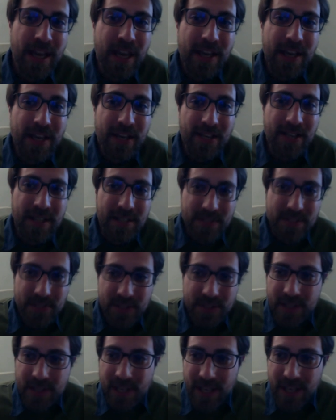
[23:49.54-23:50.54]
that
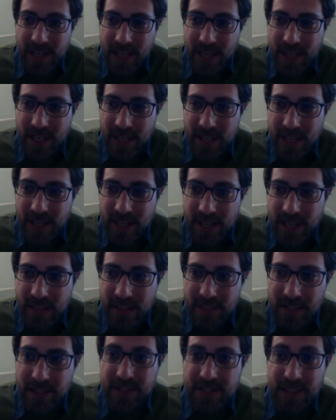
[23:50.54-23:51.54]
is uh,
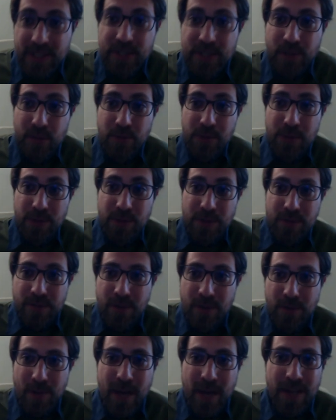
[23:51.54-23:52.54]
that is excluded
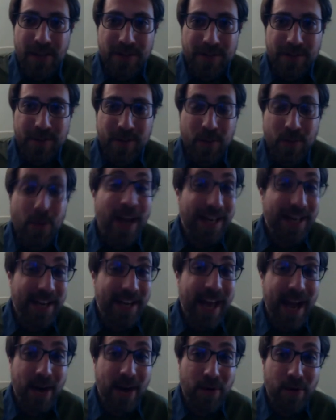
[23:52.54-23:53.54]
right right
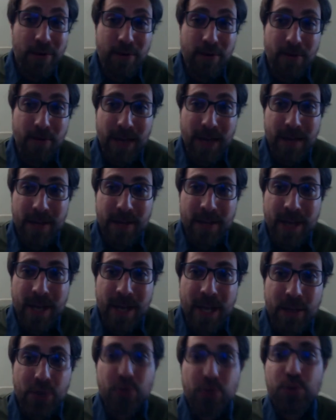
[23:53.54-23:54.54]
now right
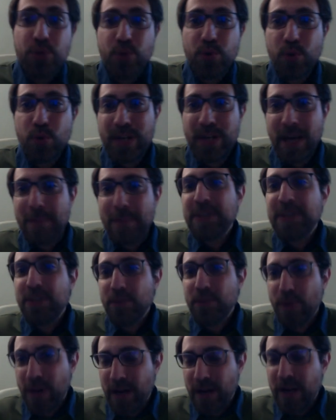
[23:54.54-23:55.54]
you do it. I mean,
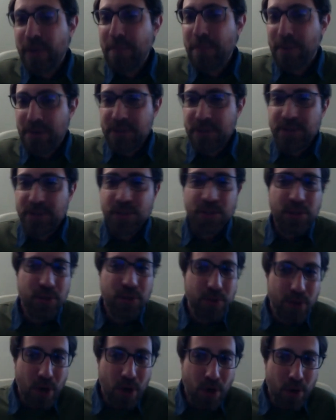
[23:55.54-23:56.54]
you hug a person
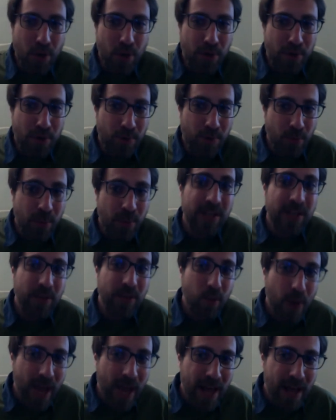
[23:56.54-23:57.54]
you know
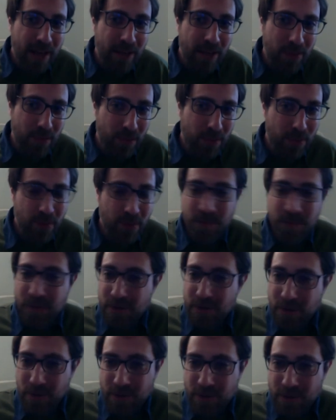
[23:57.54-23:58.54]
really well who
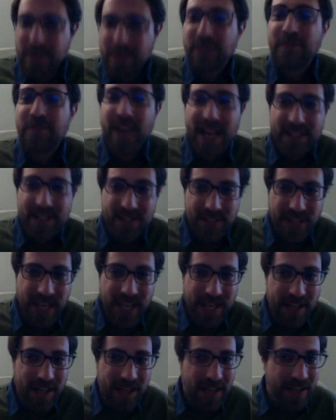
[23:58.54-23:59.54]
you know has been
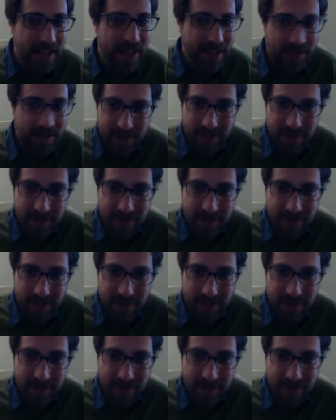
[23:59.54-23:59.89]
vaccinated and